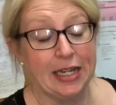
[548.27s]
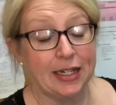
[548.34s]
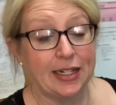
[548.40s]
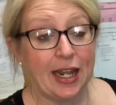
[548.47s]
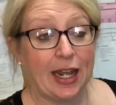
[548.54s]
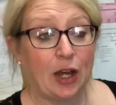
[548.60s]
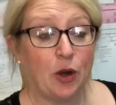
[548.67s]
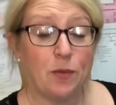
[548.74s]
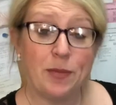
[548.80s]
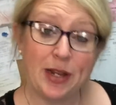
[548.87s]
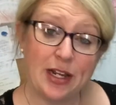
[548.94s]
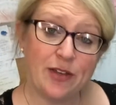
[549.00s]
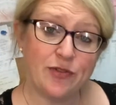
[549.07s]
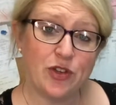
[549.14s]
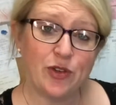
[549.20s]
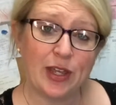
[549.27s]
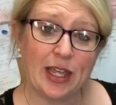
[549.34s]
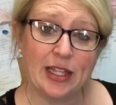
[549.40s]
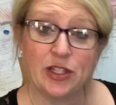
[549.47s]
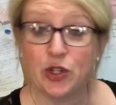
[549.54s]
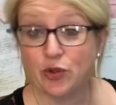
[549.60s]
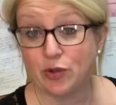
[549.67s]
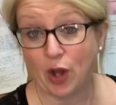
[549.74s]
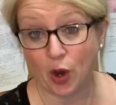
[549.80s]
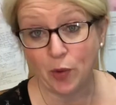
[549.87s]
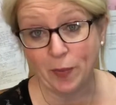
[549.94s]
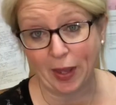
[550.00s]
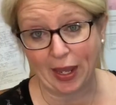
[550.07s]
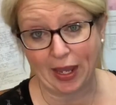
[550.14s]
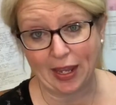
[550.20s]
Now, many of you kids who know
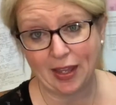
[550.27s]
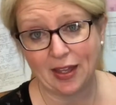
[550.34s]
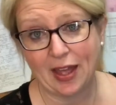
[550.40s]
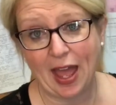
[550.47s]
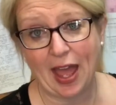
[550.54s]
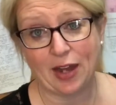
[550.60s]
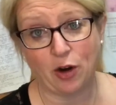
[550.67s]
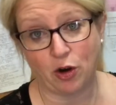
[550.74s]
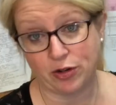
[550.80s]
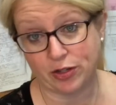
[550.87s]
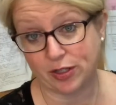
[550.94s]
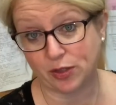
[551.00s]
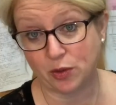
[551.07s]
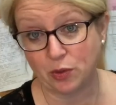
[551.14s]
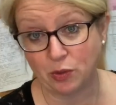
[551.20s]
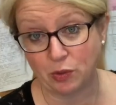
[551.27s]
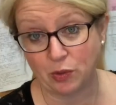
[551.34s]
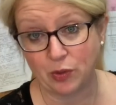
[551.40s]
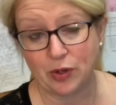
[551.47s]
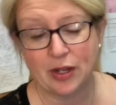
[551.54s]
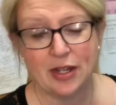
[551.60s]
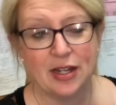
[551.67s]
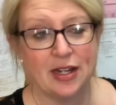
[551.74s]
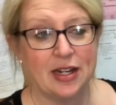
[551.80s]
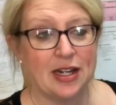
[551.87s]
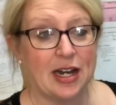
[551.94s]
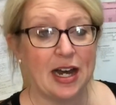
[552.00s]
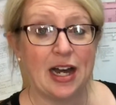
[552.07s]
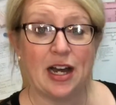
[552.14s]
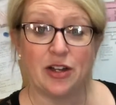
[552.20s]
me at our school,
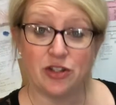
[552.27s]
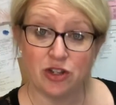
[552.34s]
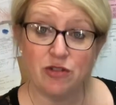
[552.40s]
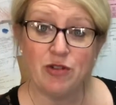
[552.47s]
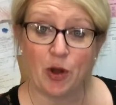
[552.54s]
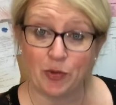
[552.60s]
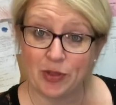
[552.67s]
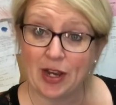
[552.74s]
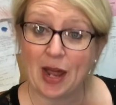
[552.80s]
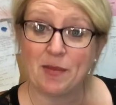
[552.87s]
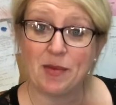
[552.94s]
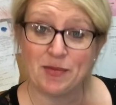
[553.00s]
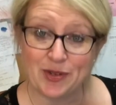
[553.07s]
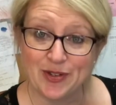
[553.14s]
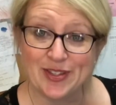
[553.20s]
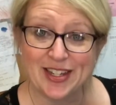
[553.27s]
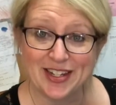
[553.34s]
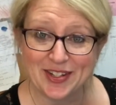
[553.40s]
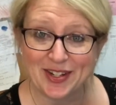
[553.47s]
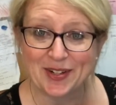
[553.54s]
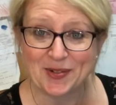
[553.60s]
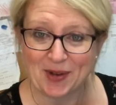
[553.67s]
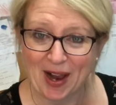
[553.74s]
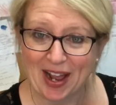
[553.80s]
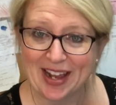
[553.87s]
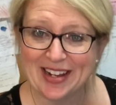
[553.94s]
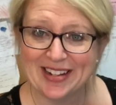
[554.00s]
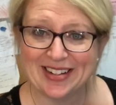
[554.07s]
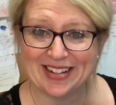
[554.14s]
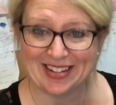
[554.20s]
you know that I'm a musician,
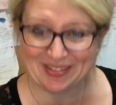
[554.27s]
right?